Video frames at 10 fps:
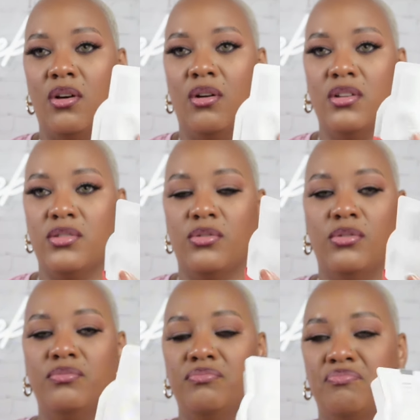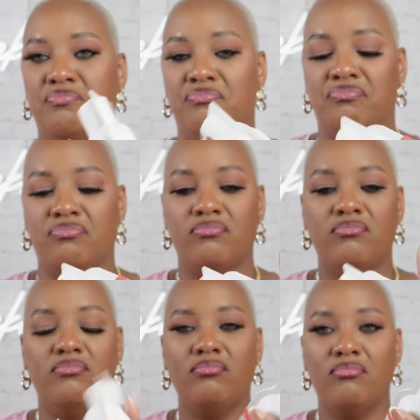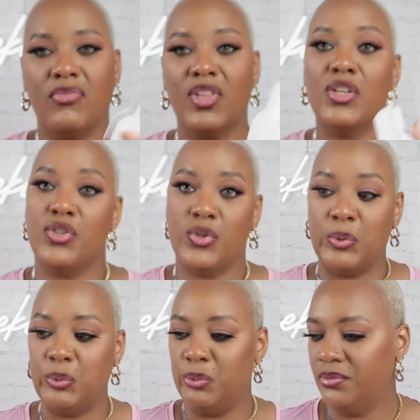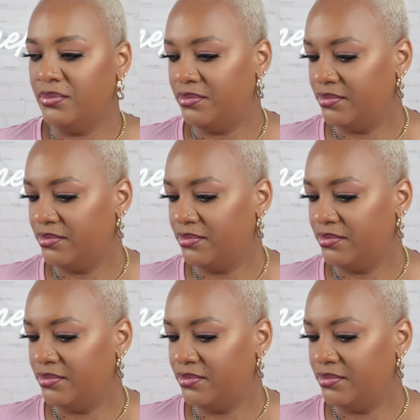also soon.